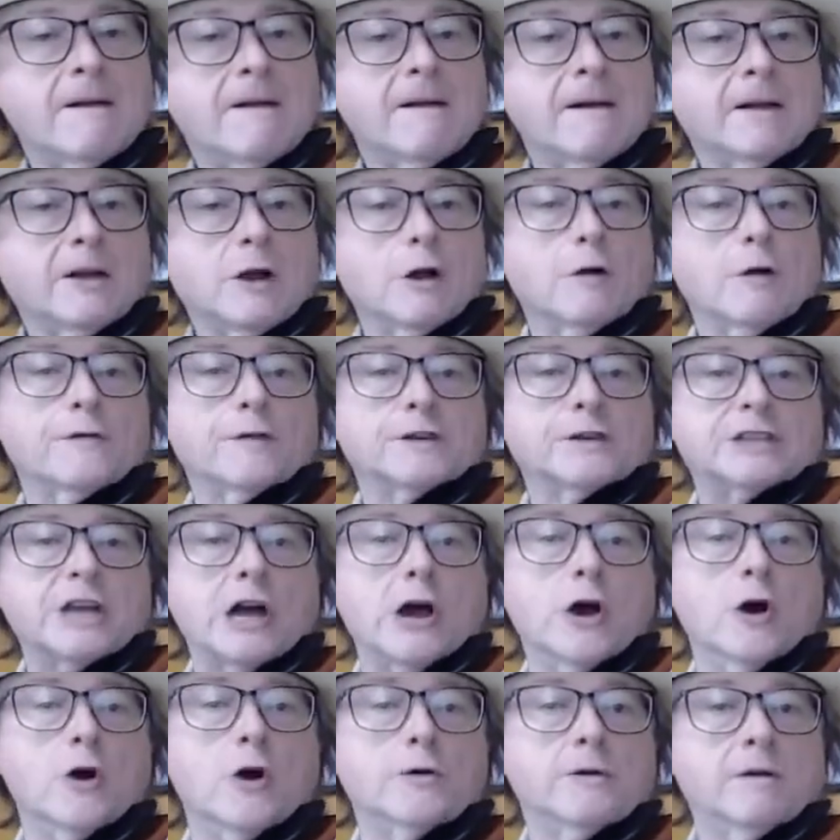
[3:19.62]
Go for
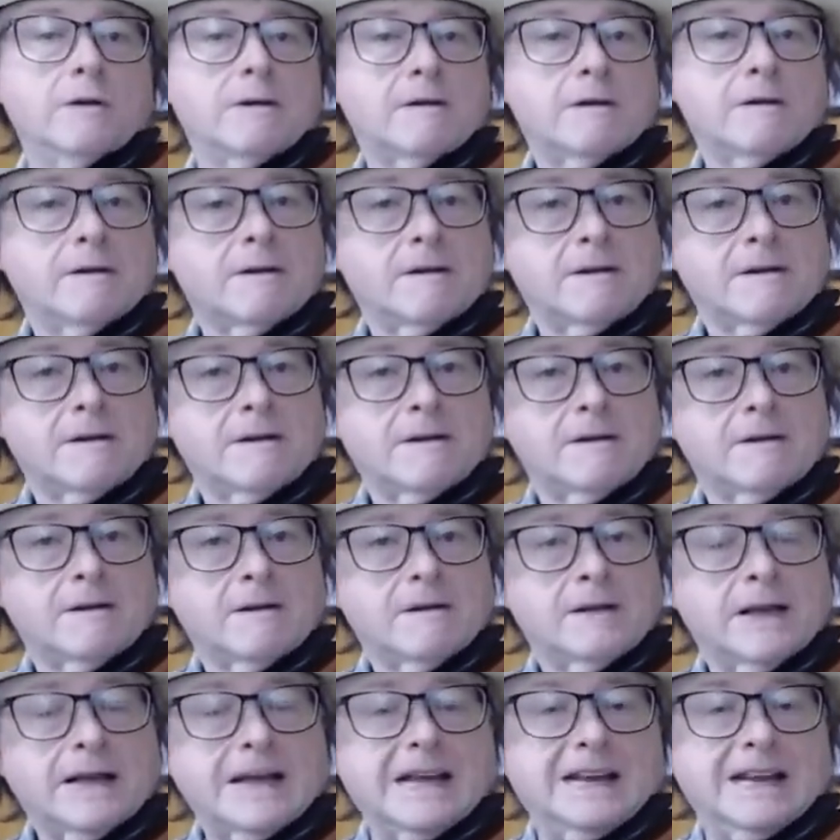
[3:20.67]
tone
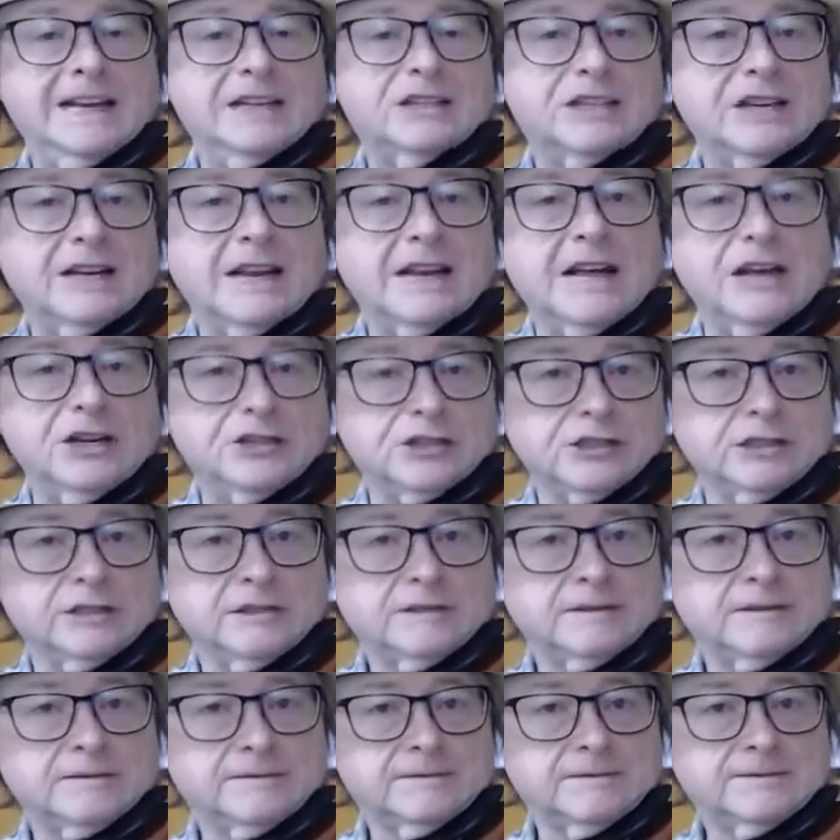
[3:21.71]
and intonation.
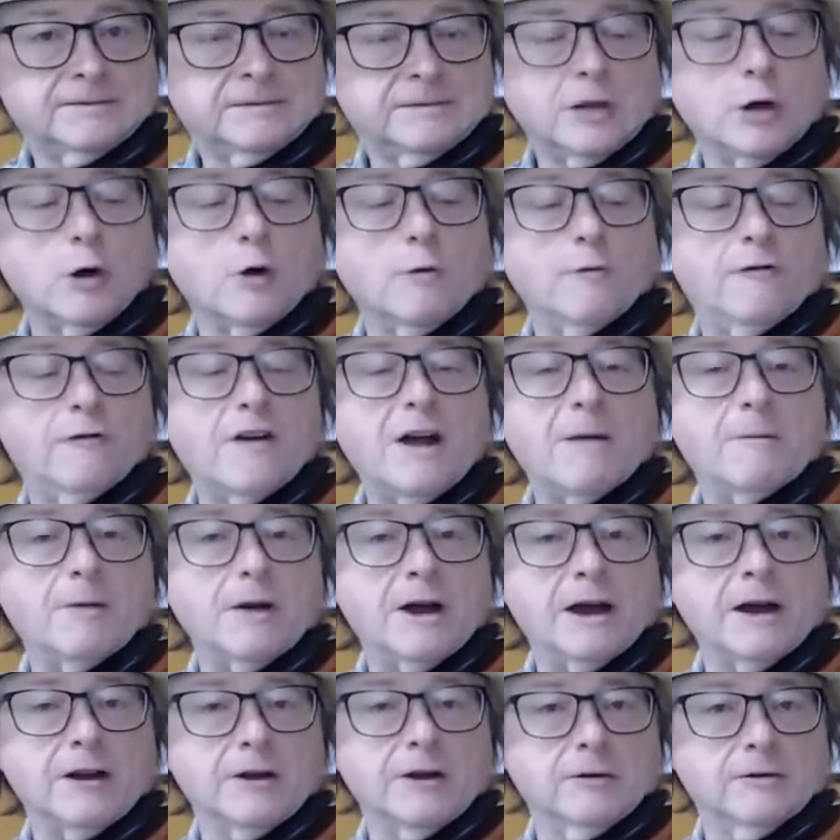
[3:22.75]
No
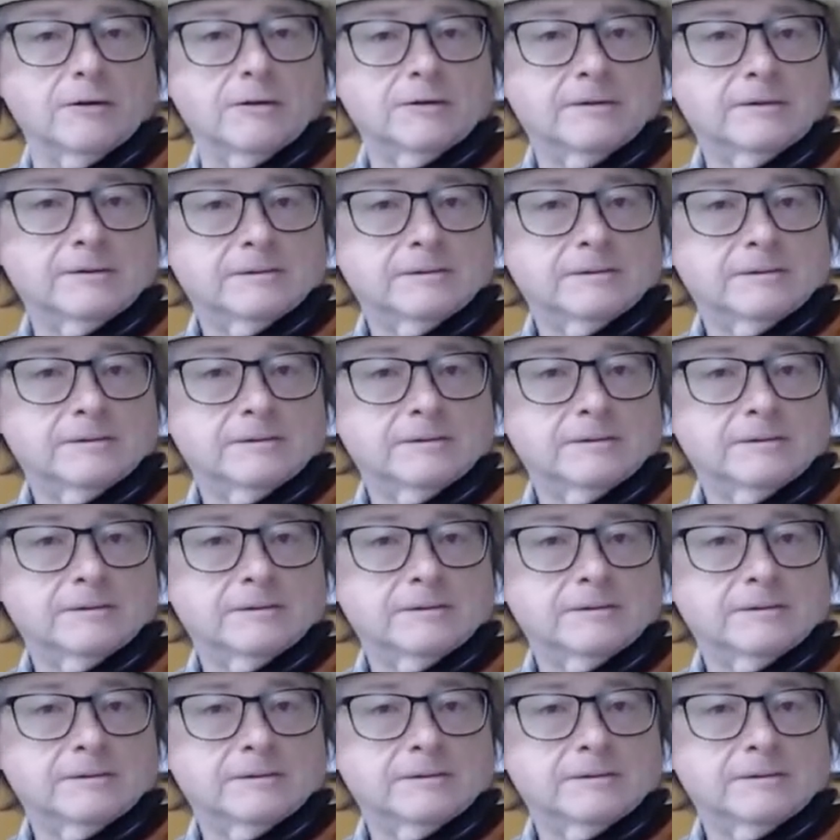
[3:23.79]
vibrato.